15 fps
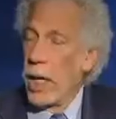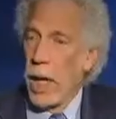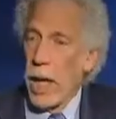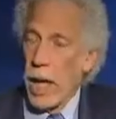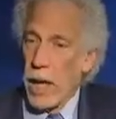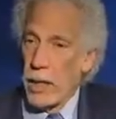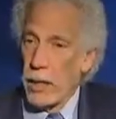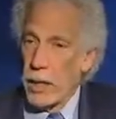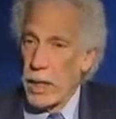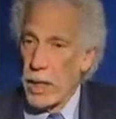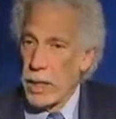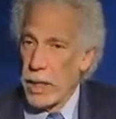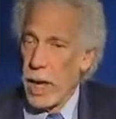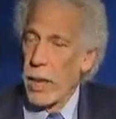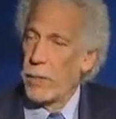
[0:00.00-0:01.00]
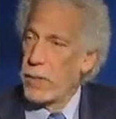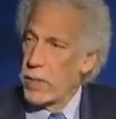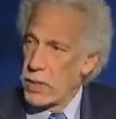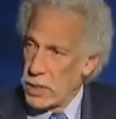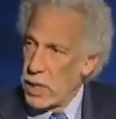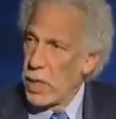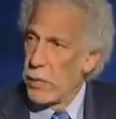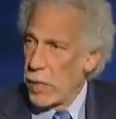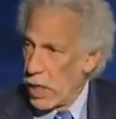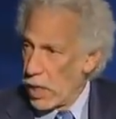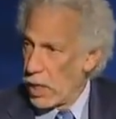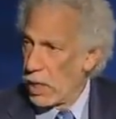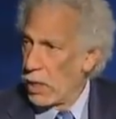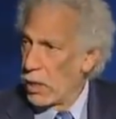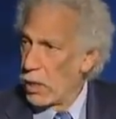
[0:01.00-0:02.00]
and he came to see
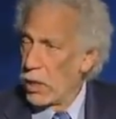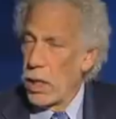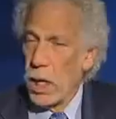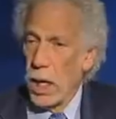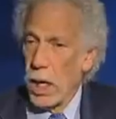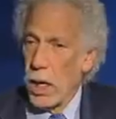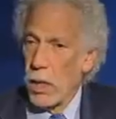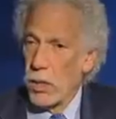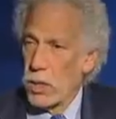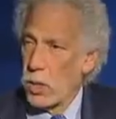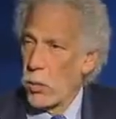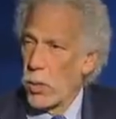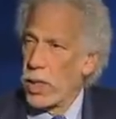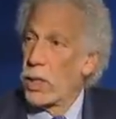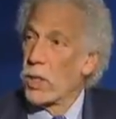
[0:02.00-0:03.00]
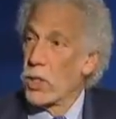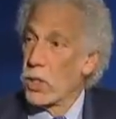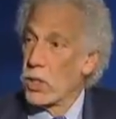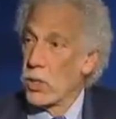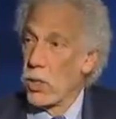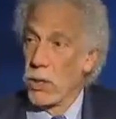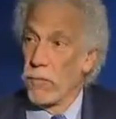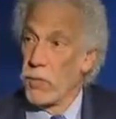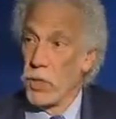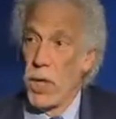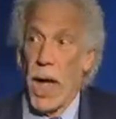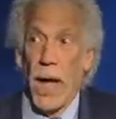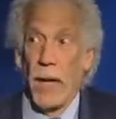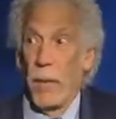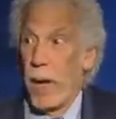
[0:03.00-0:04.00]
me so we could just sort of
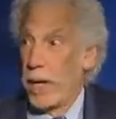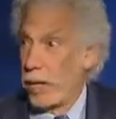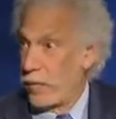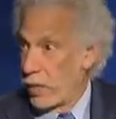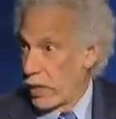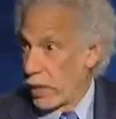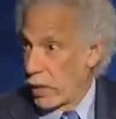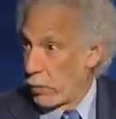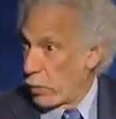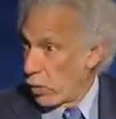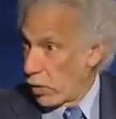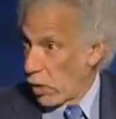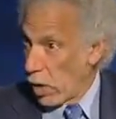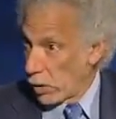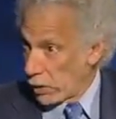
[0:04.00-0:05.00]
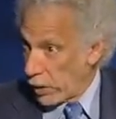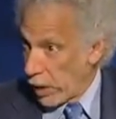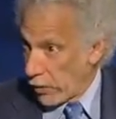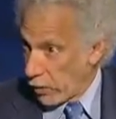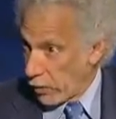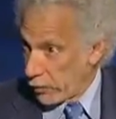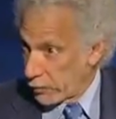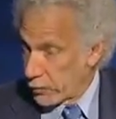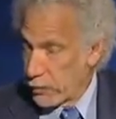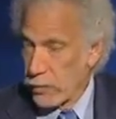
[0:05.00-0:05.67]
chat about everything and put it all together.